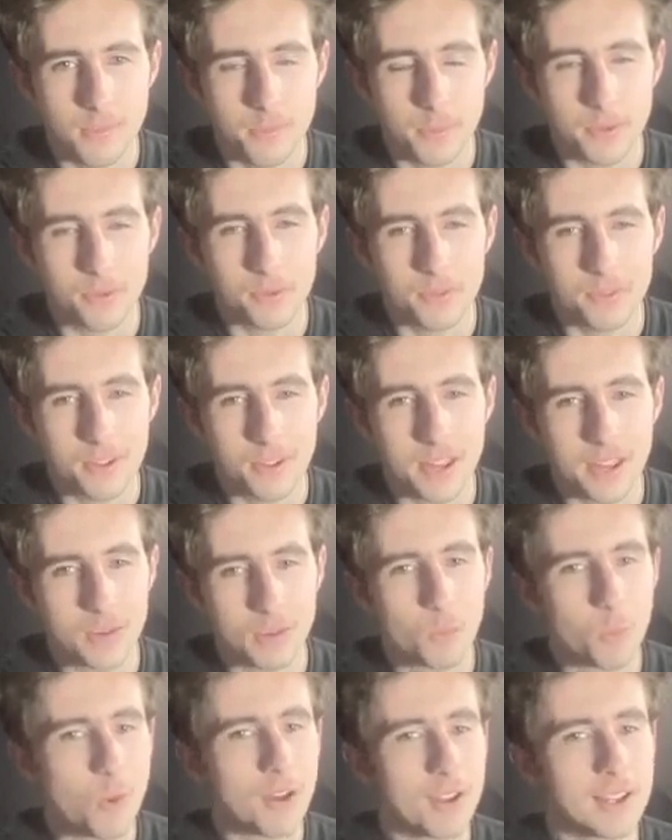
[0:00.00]
But also, like,
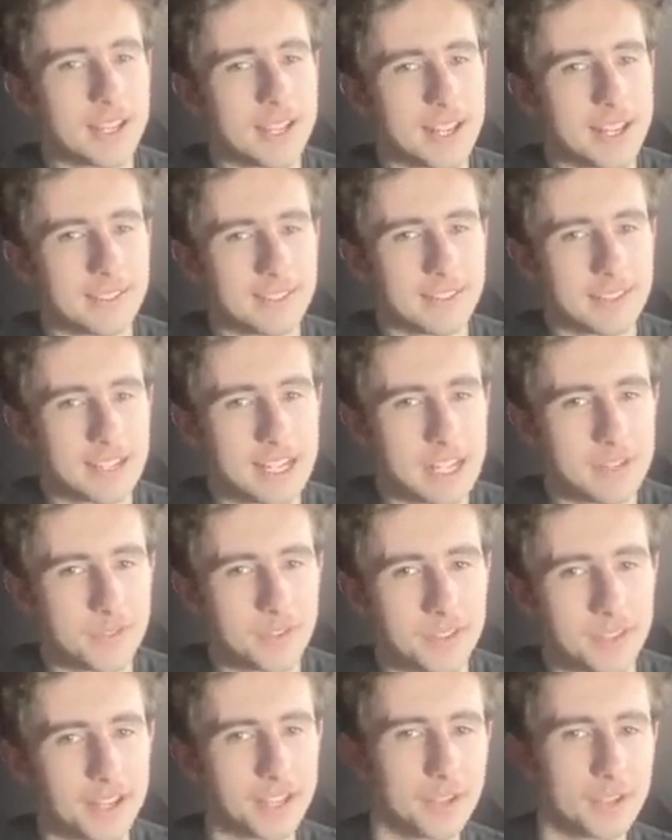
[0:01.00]
Wally isn't
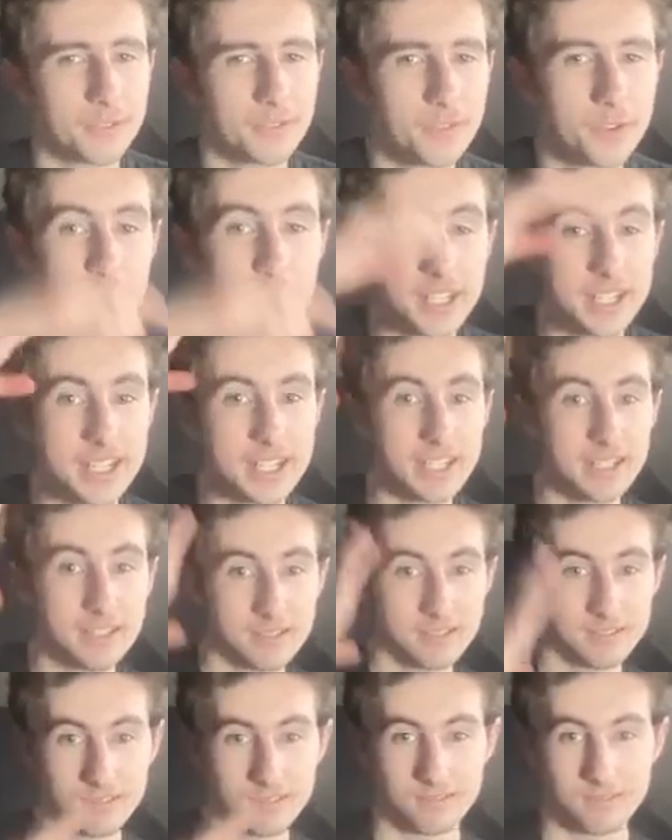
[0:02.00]
even, like, fully
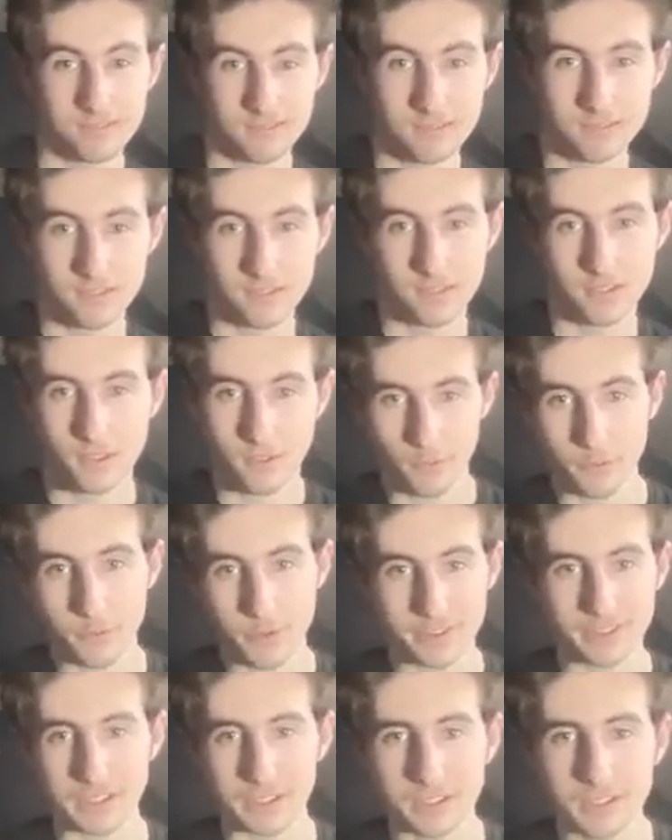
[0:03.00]

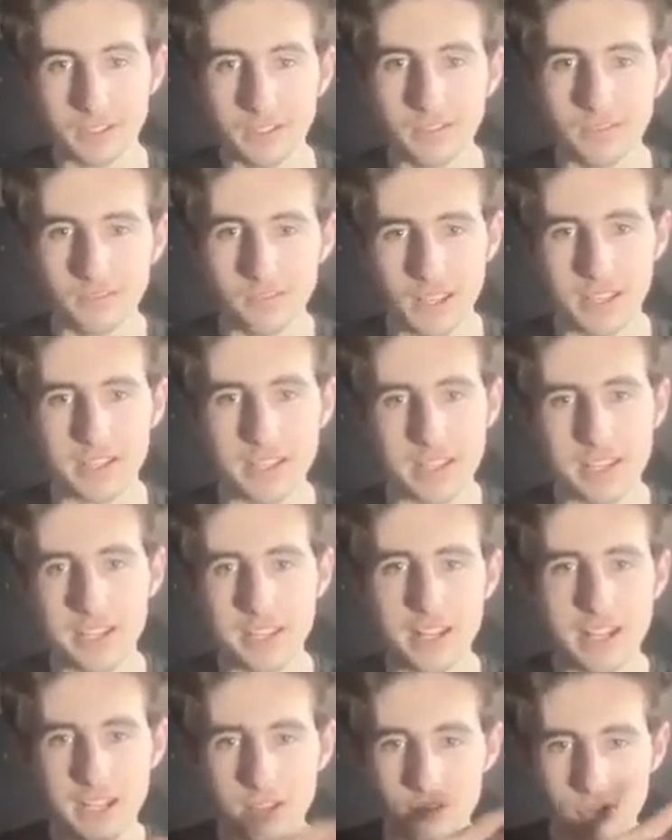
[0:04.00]
physical. Like
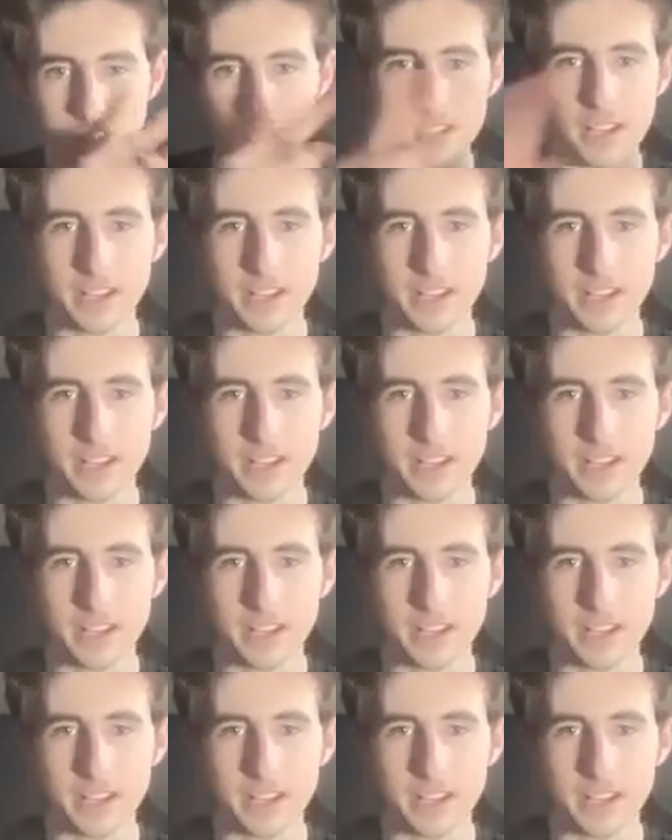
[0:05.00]
he, he's just